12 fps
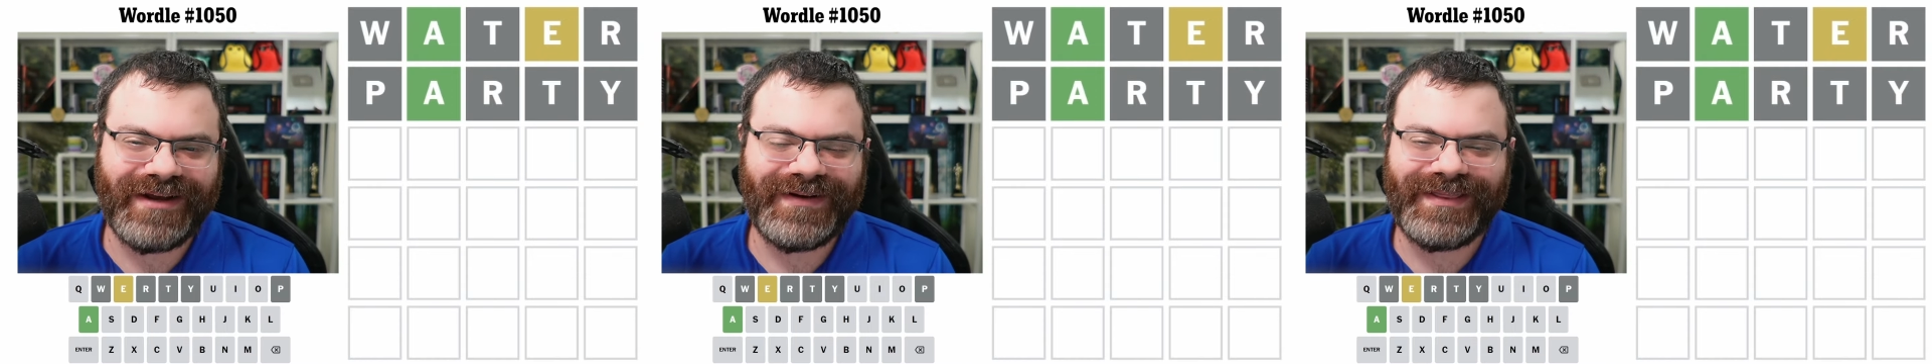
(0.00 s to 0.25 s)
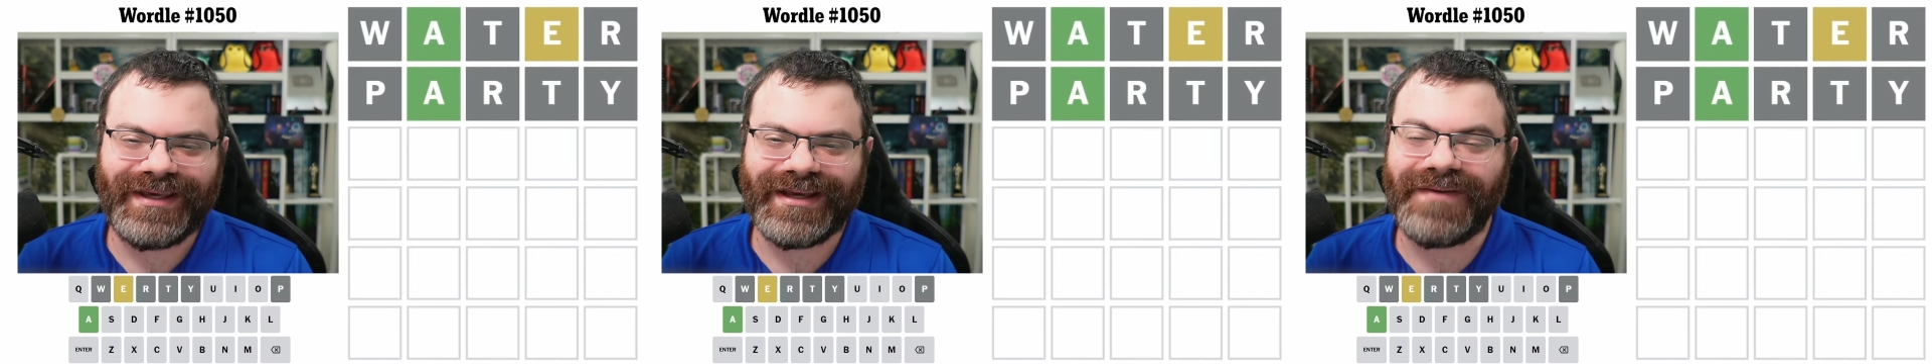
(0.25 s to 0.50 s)

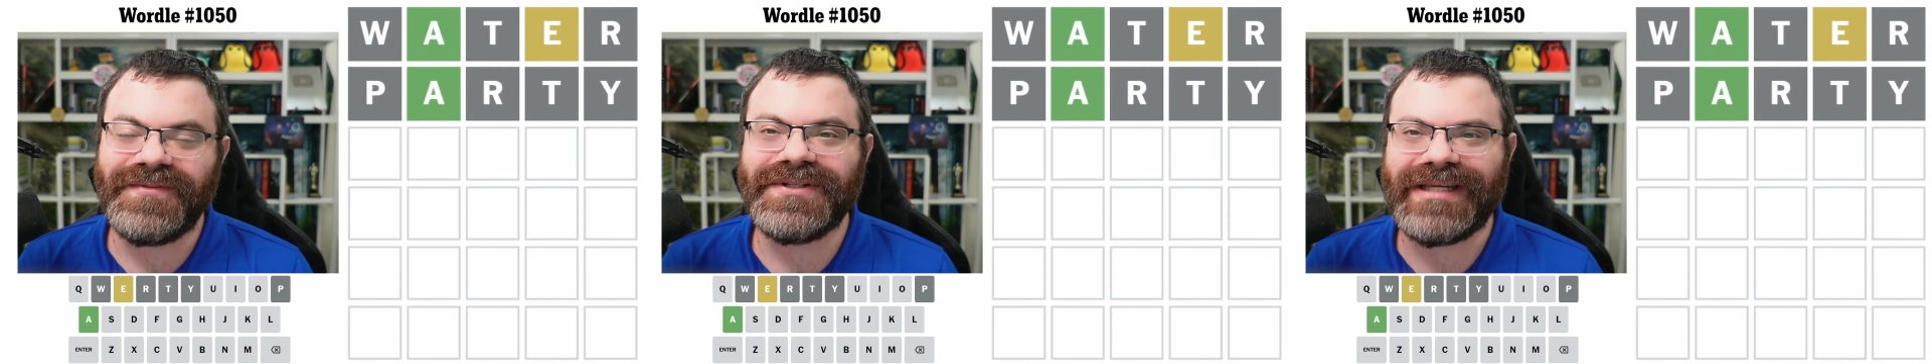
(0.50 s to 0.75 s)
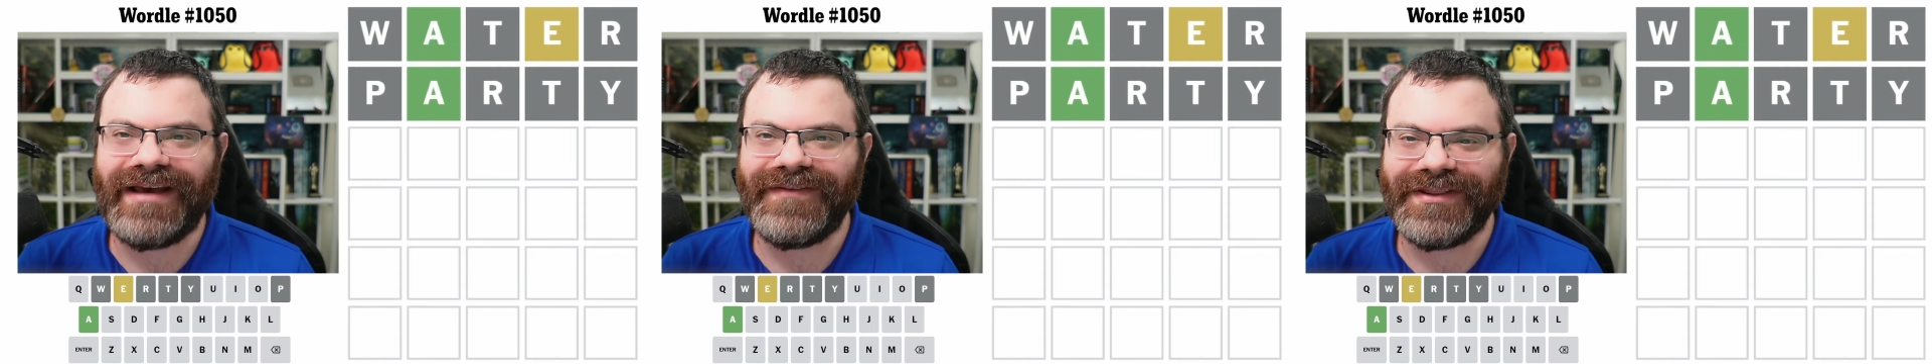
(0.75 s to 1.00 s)
everything. I'm
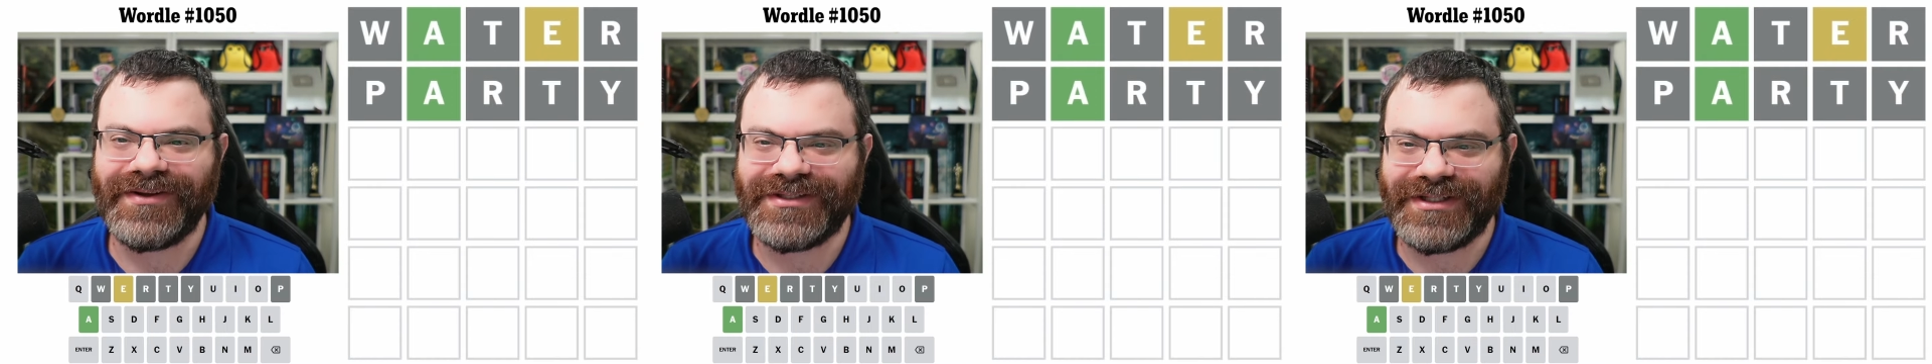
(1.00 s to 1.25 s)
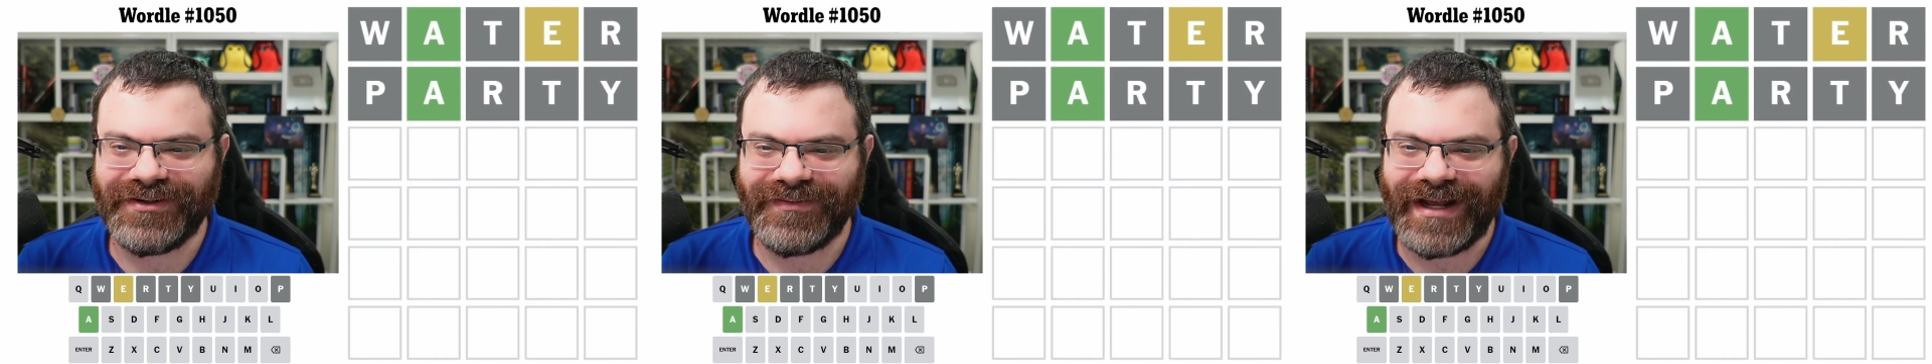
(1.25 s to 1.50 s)
used to having those
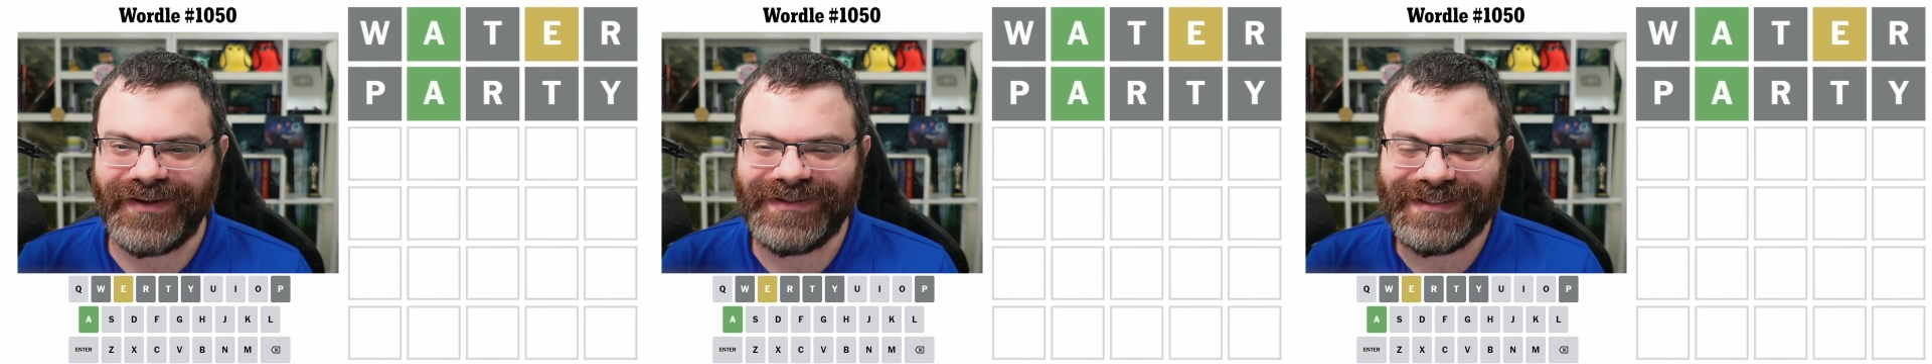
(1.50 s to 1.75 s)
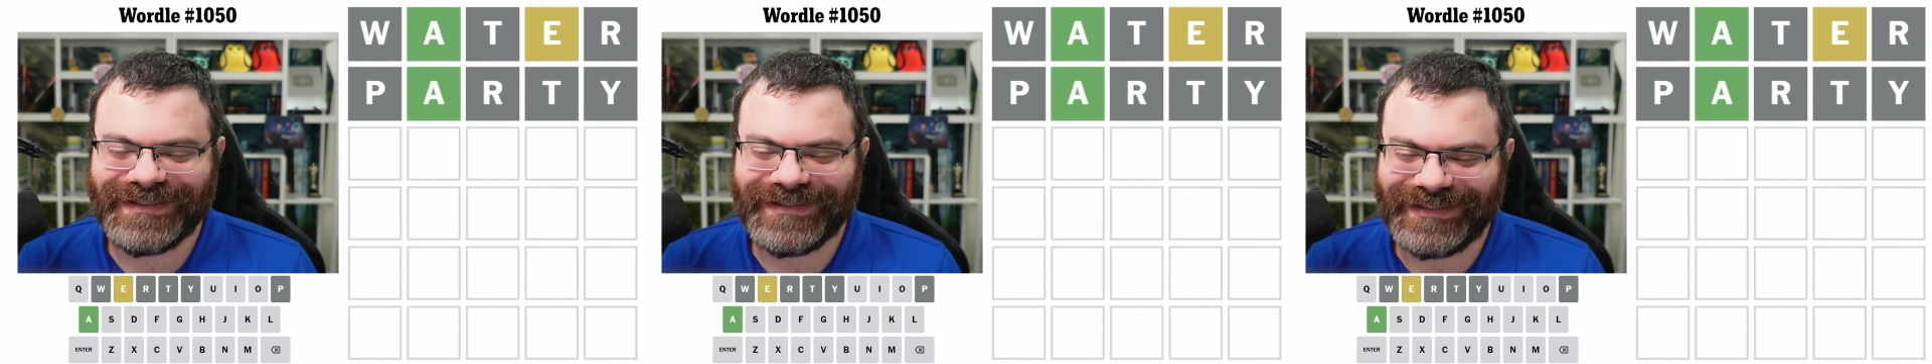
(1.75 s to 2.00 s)
year
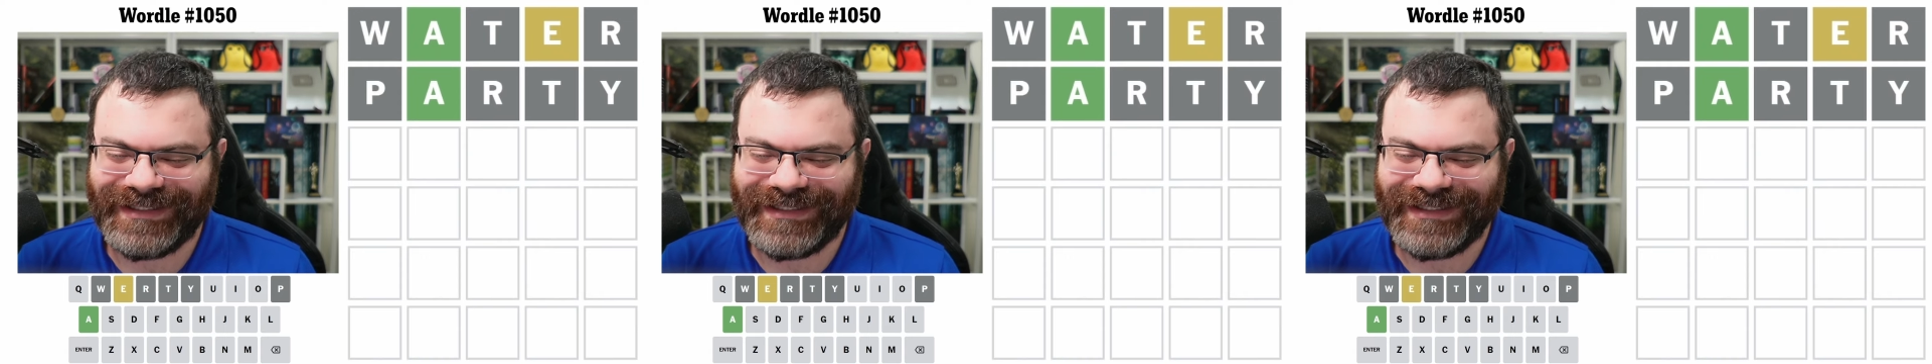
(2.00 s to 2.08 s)
round.